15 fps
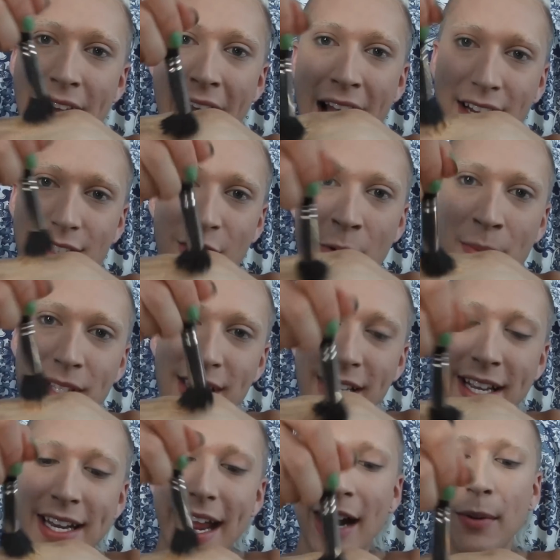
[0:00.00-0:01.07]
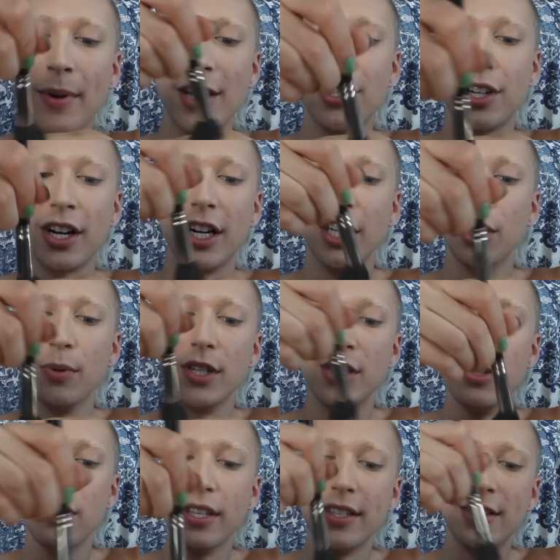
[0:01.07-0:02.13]
acts almost like an airbrusher, and you would
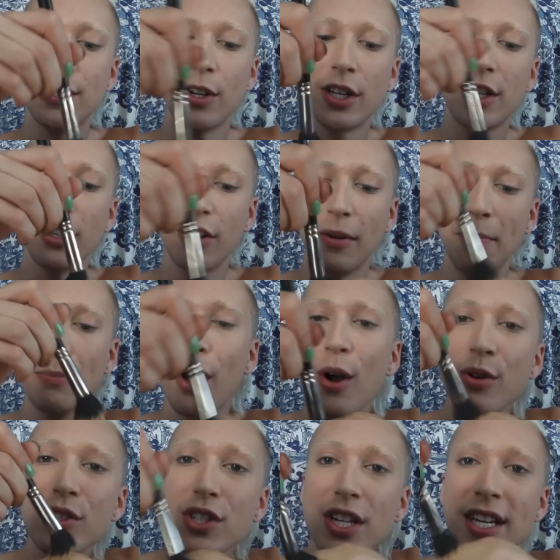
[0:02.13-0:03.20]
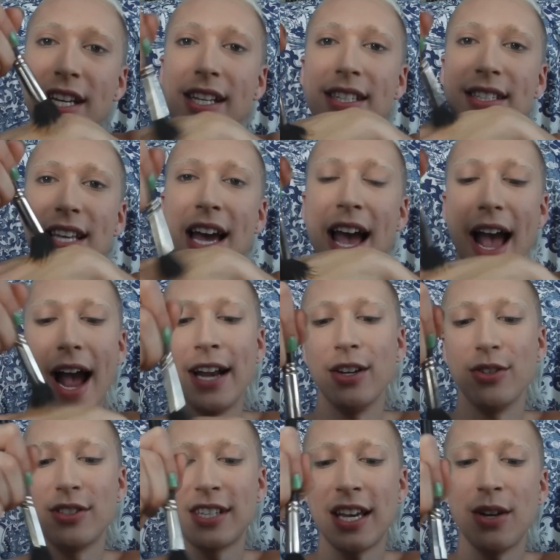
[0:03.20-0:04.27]
do these circular motions, and
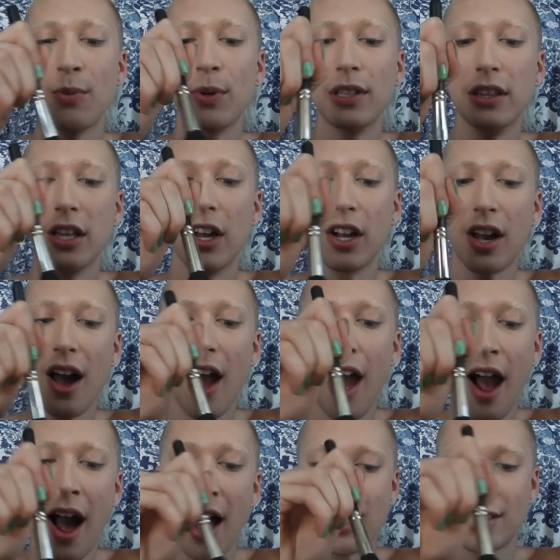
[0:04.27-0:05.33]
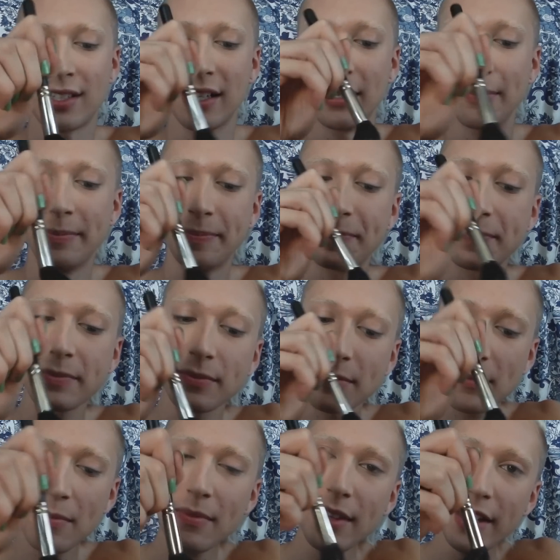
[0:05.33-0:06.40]
your skin would look awesome.
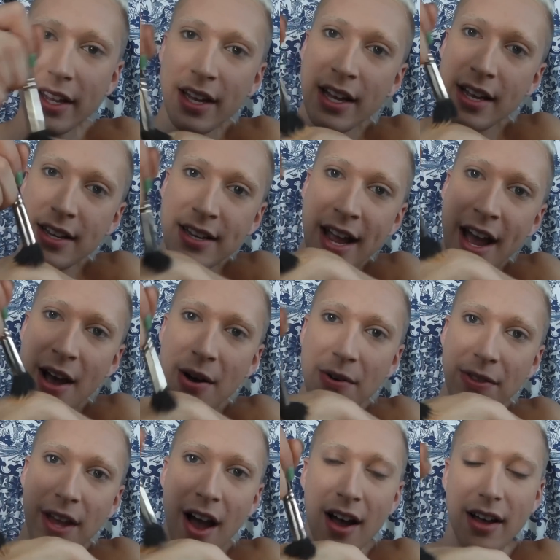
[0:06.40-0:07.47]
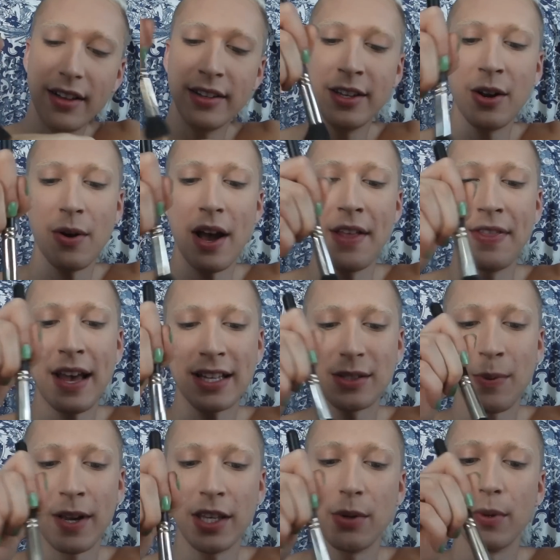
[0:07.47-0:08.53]
Now, and
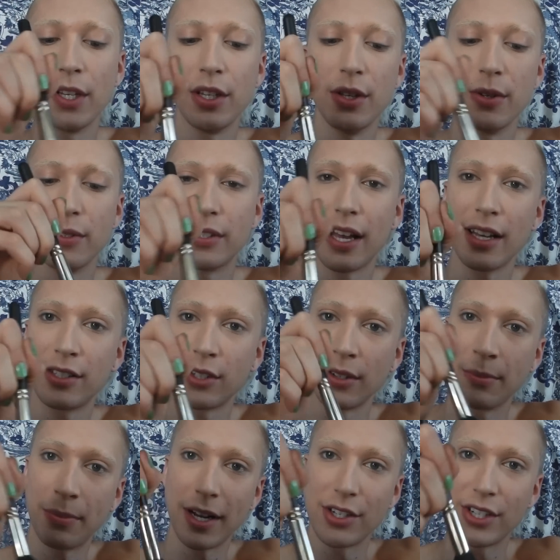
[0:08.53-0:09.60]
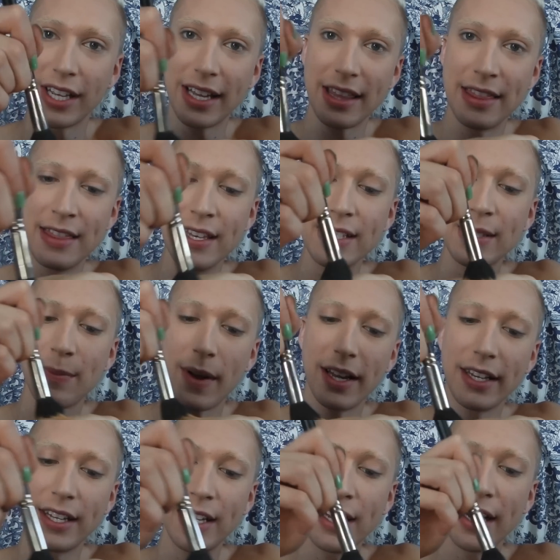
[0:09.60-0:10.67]
that's why you would use a certain brush like this one
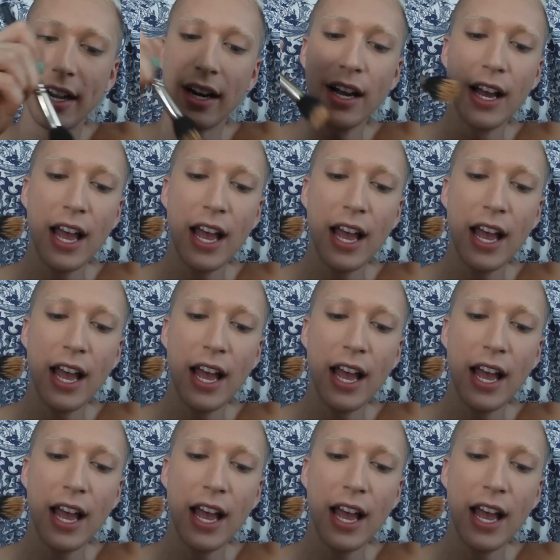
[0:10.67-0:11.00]
here,